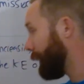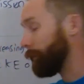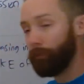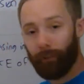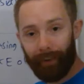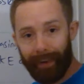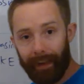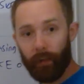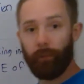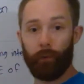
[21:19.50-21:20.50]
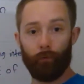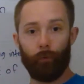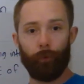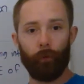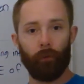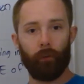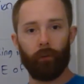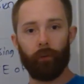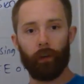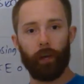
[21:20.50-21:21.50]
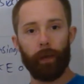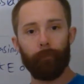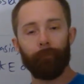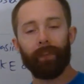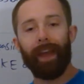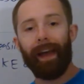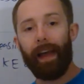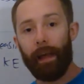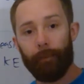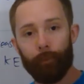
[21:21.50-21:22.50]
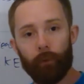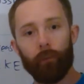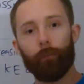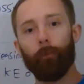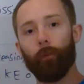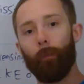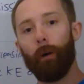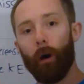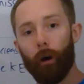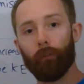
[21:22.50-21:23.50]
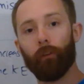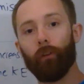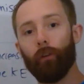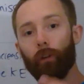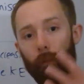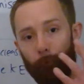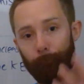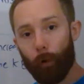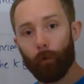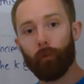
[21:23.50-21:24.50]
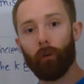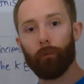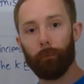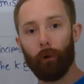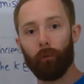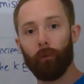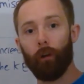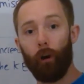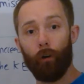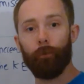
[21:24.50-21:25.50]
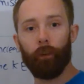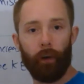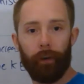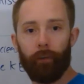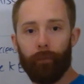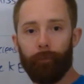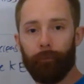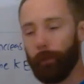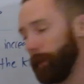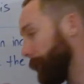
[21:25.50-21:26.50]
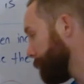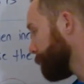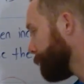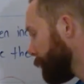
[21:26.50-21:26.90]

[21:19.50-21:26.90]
electrons and individual photons, okay? Evidence for the particle, the photon model of light, okay?